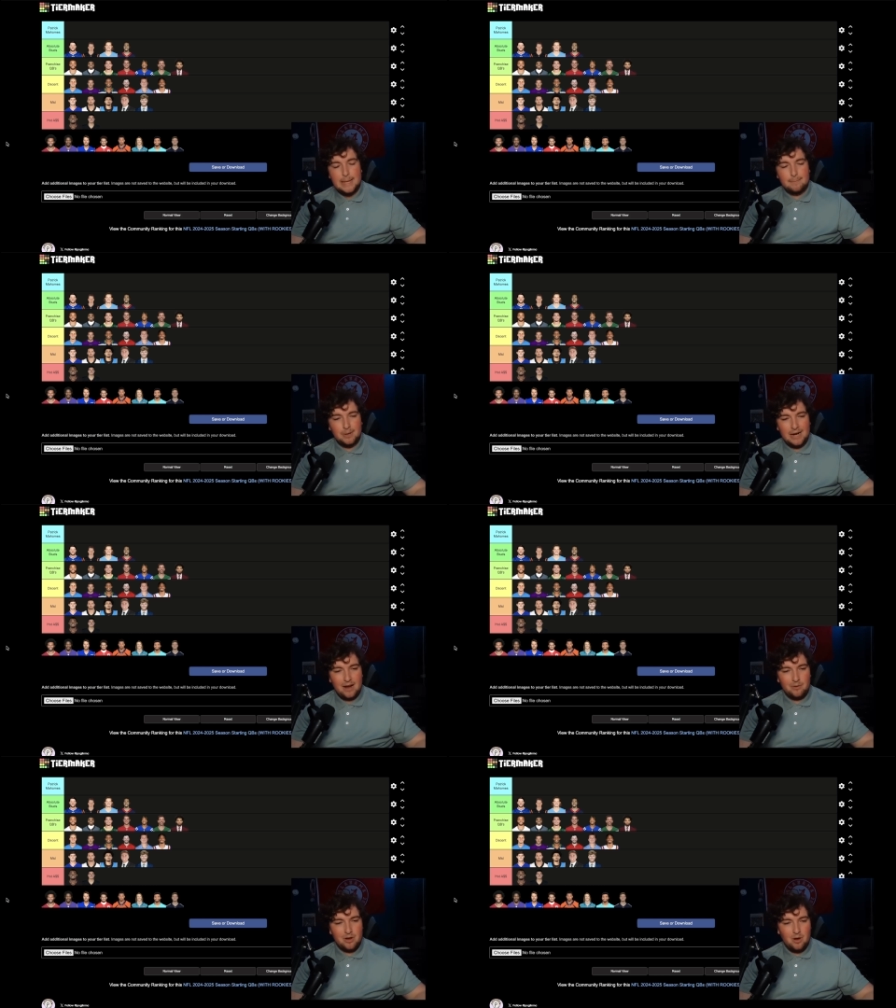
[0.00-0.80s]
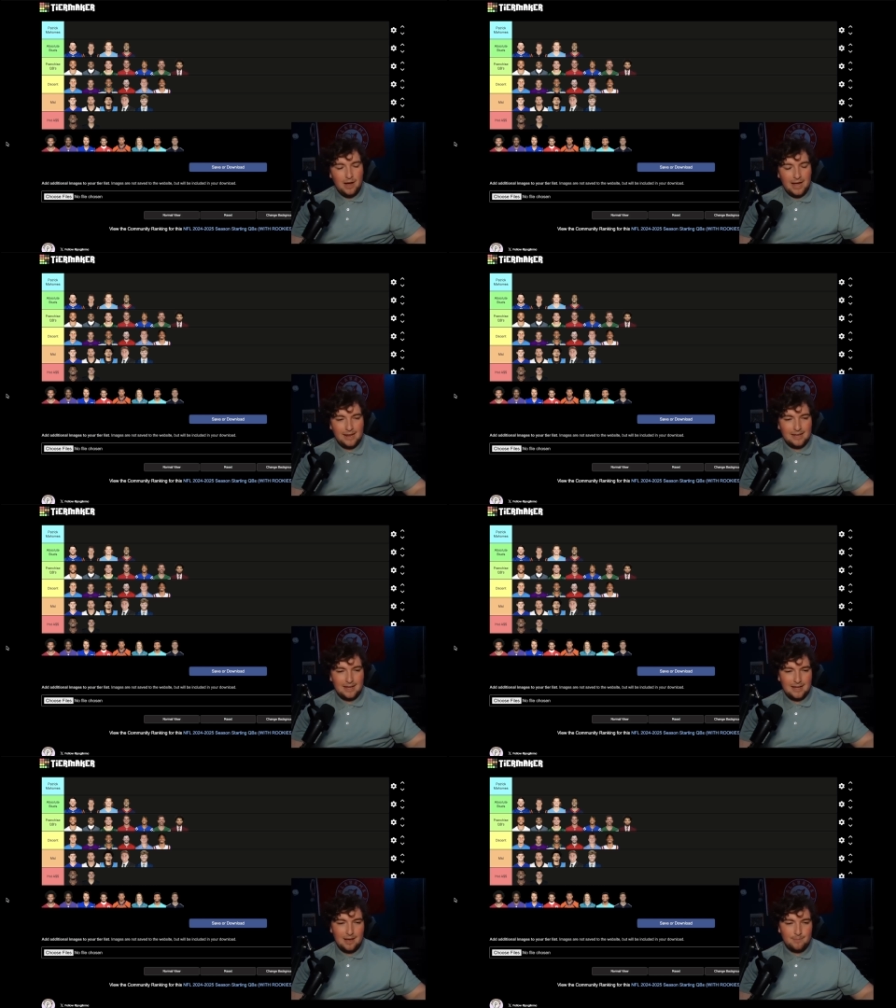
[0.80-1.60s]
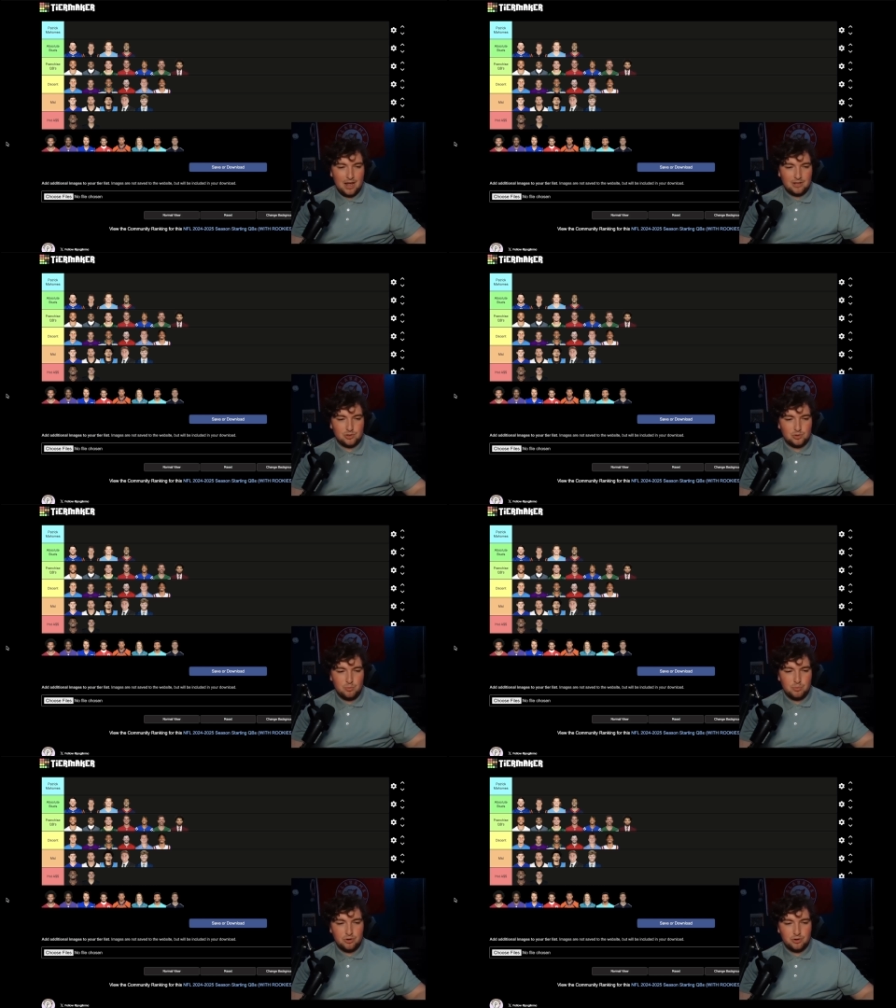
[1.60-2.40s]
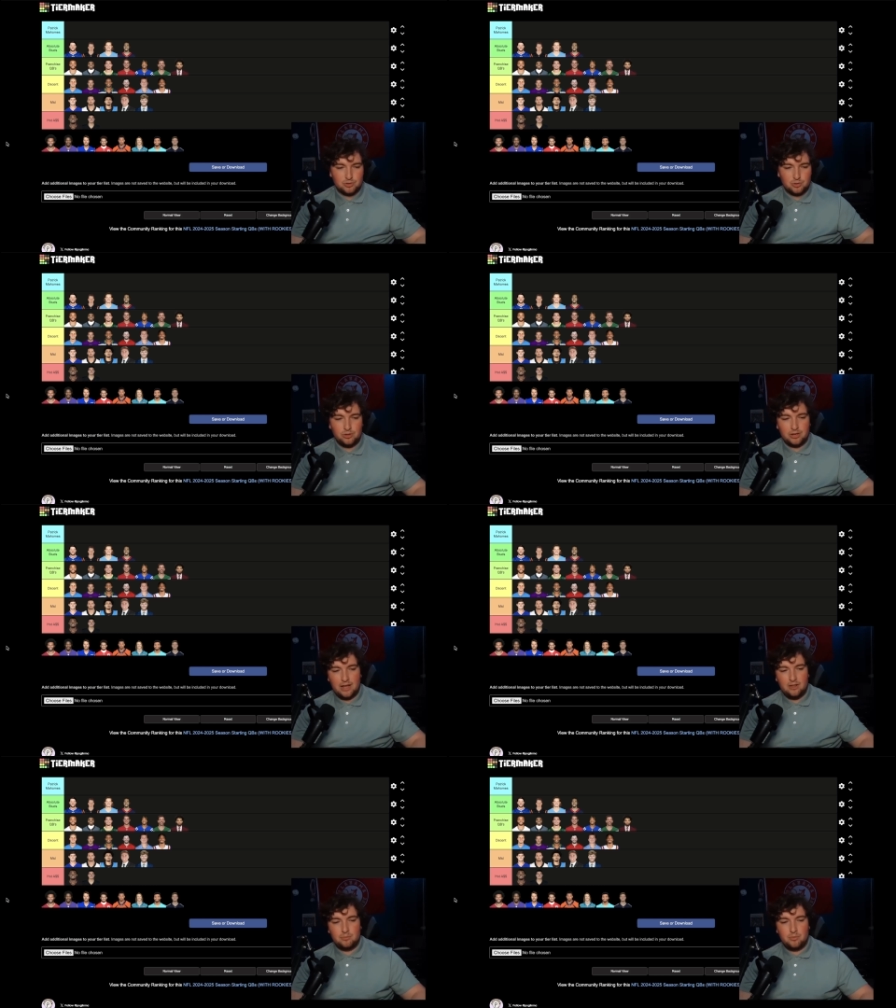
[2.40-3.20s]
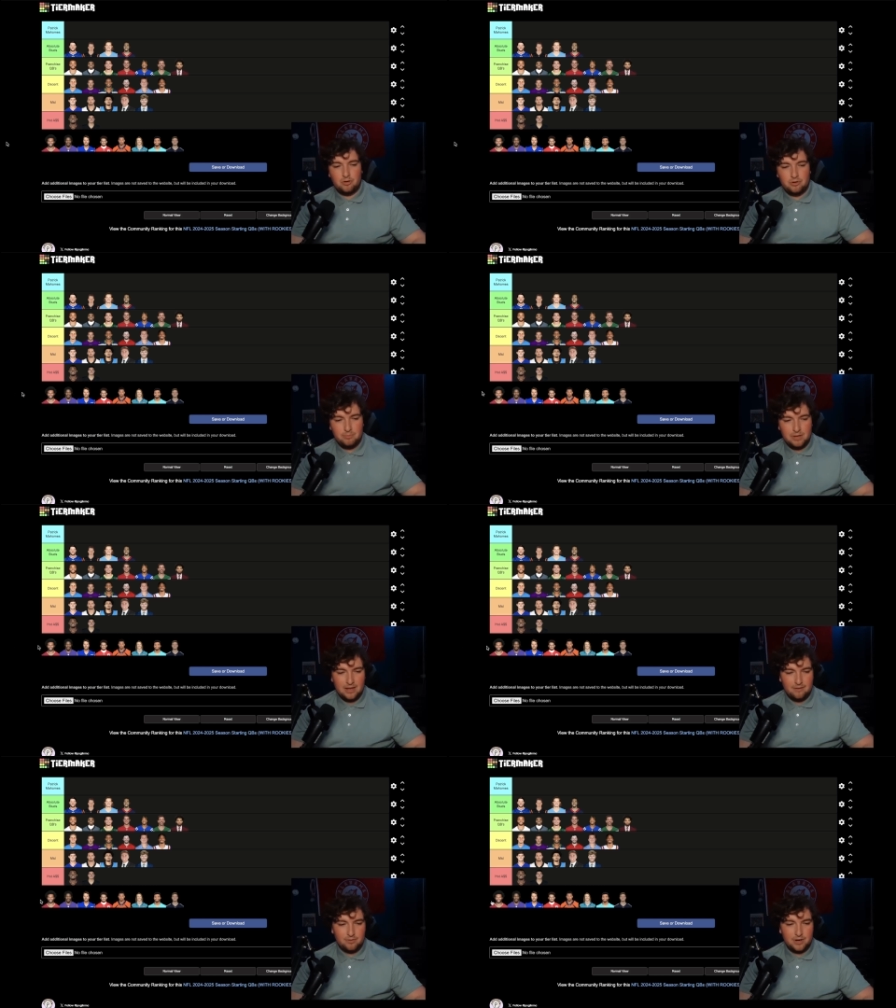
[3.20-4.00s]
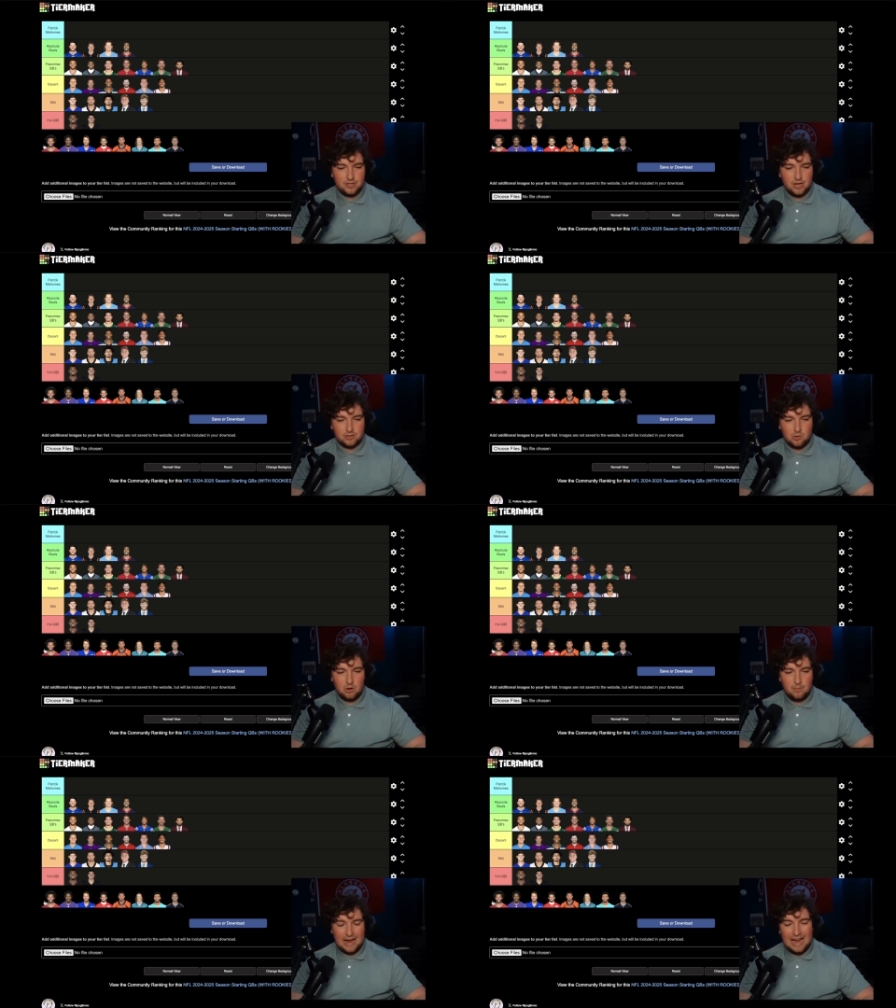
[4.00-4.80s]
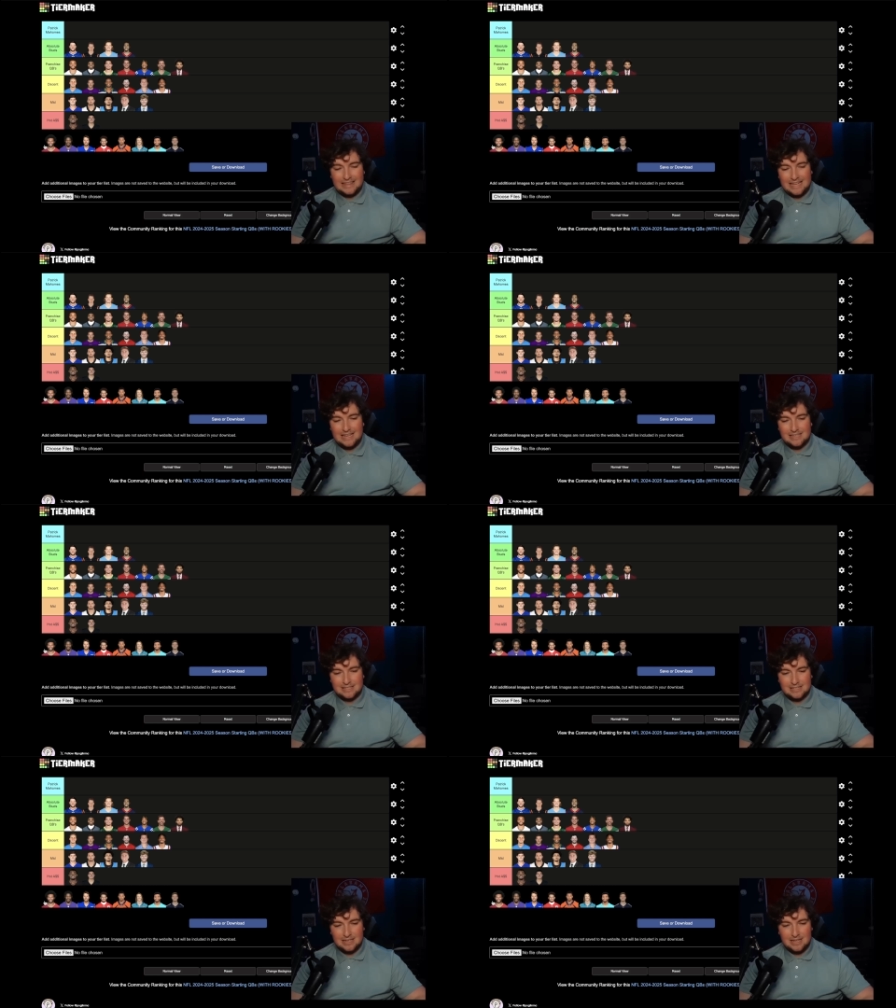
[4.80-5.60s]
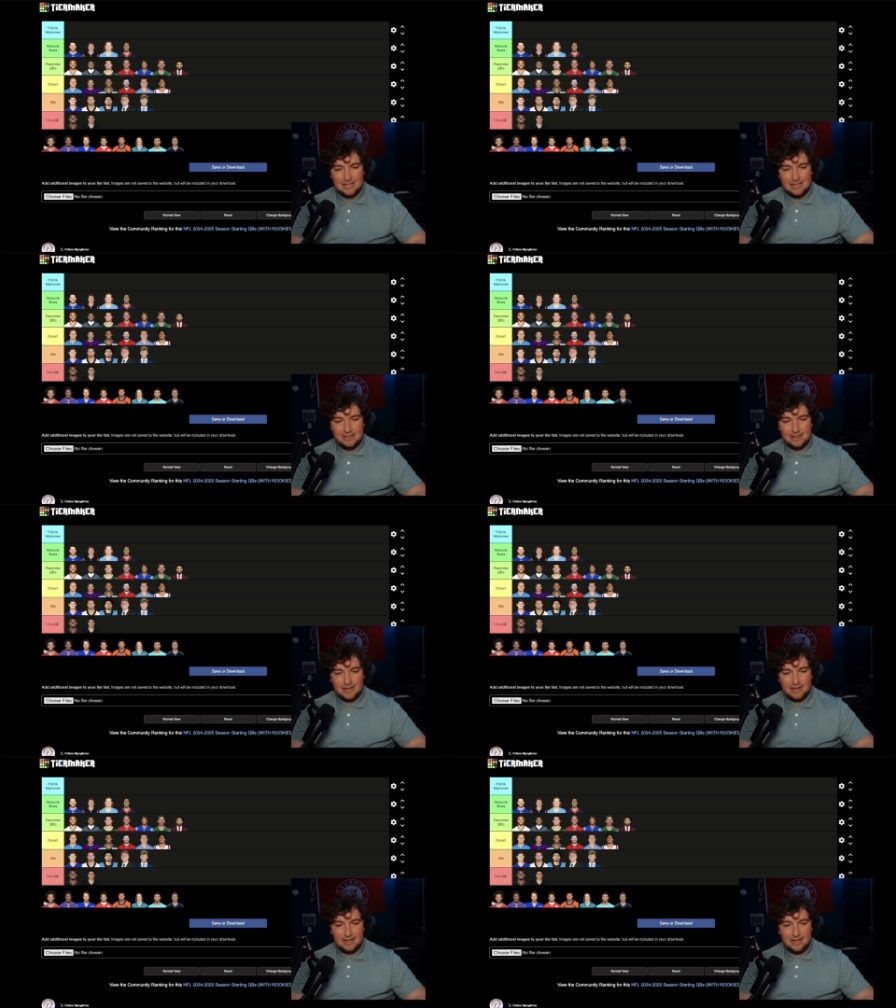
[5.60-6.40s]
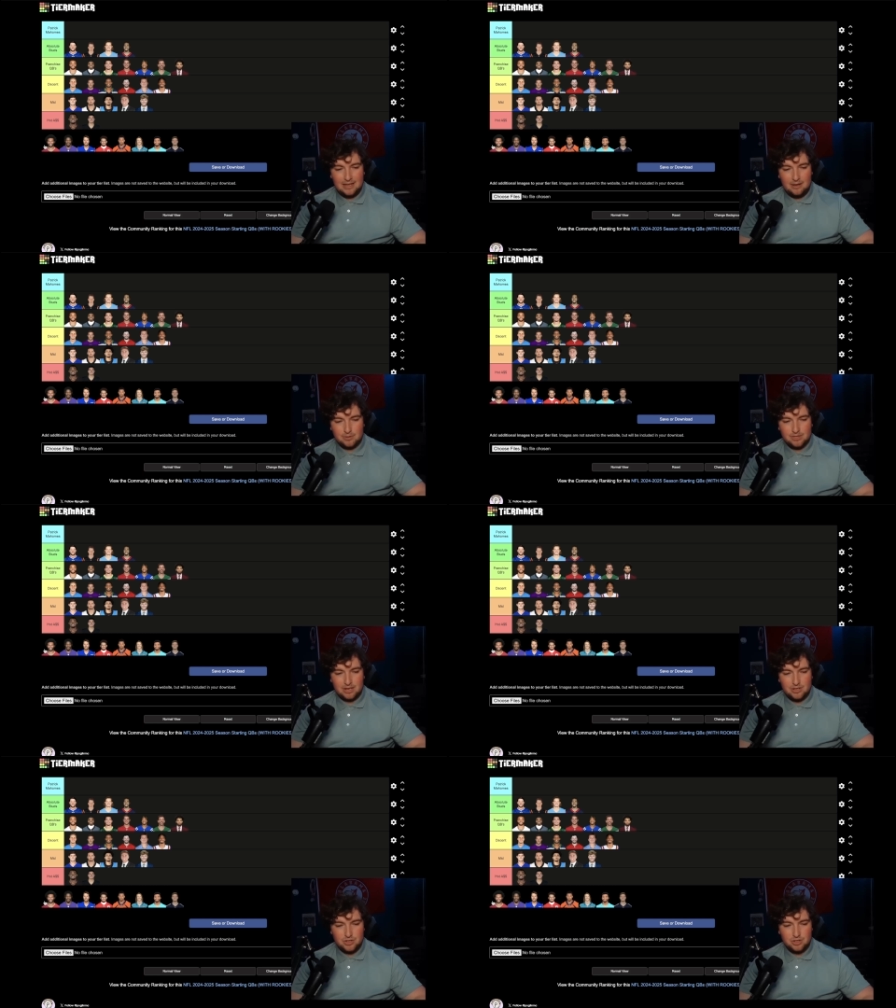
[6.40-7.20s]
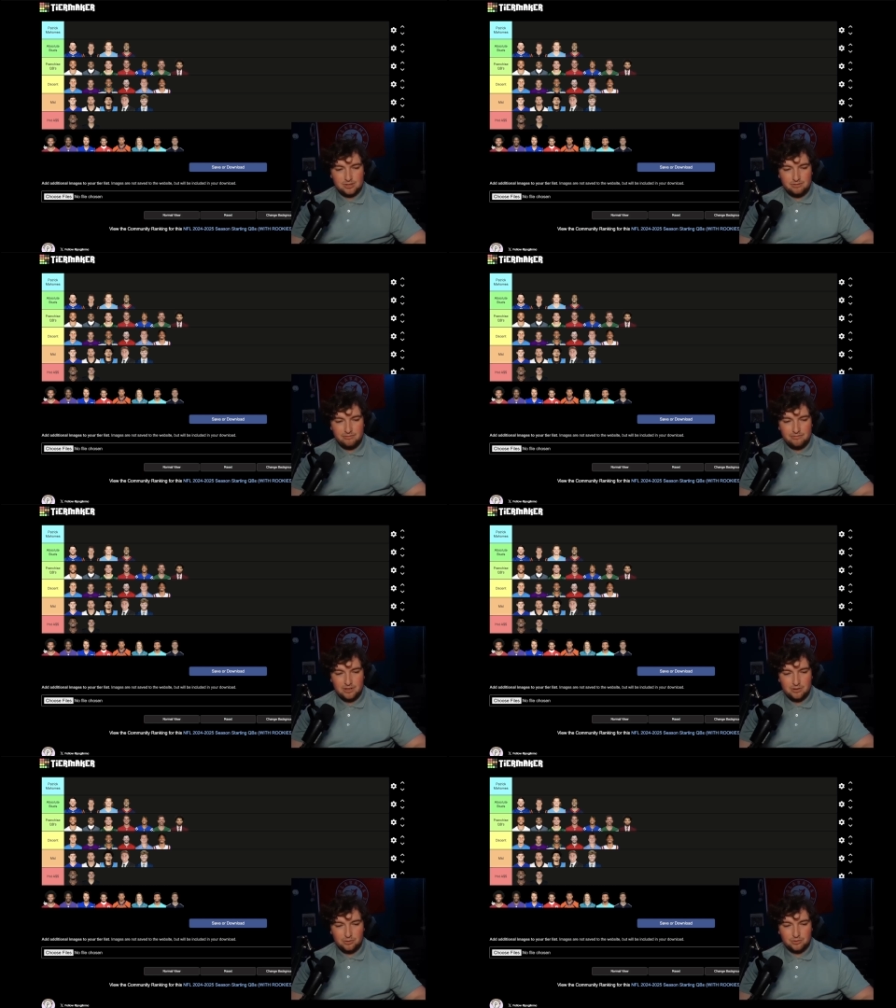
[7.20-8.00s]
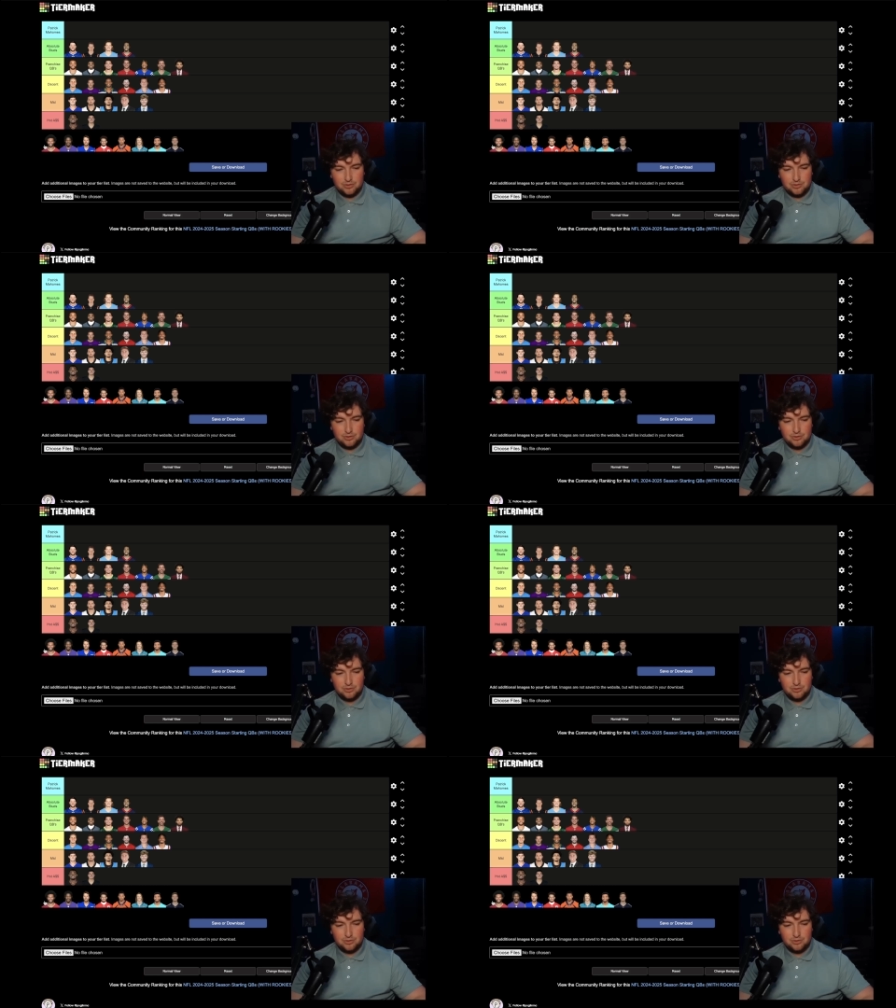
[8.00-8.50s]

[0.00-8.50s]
But I don't know. I'm not super sold on Kyler Murray being a franchise quarterback. I think he's like almost like a Justin Fields.